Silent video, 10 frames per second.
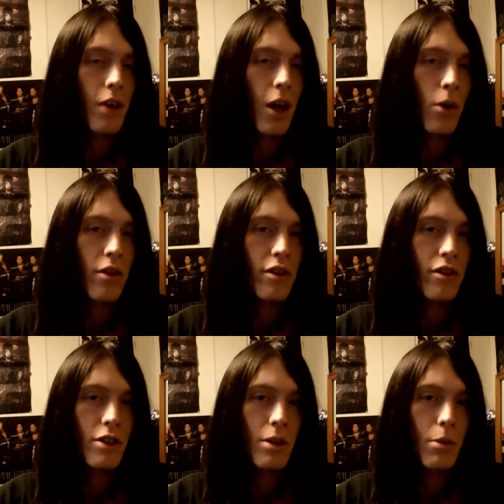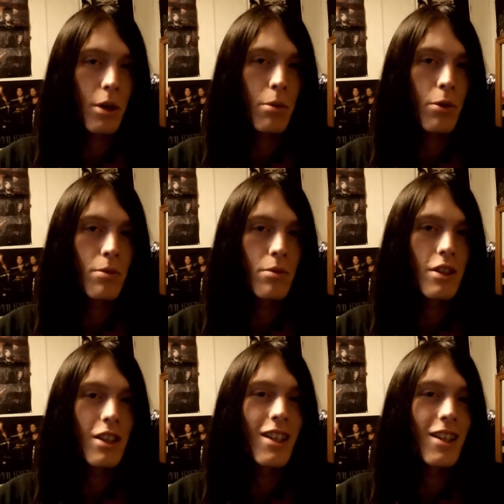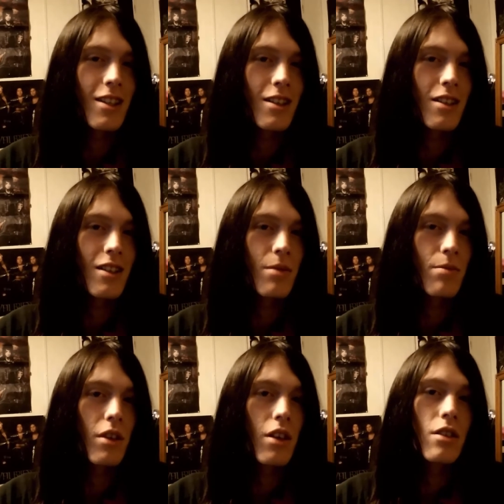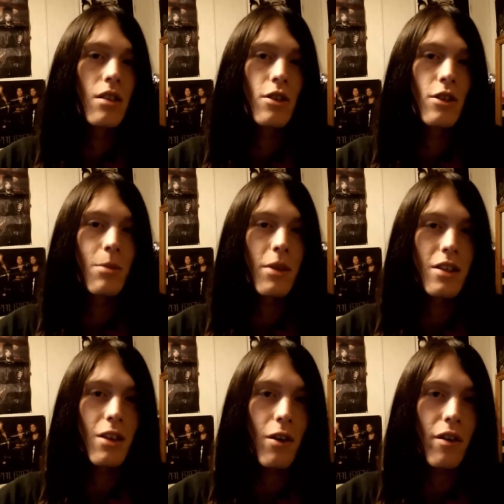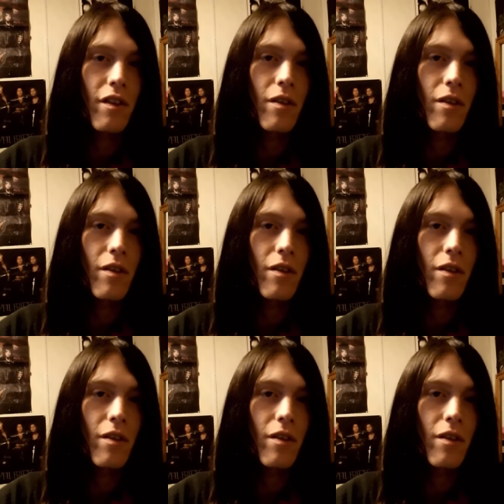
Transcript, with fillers: however for some people it is, such as myself.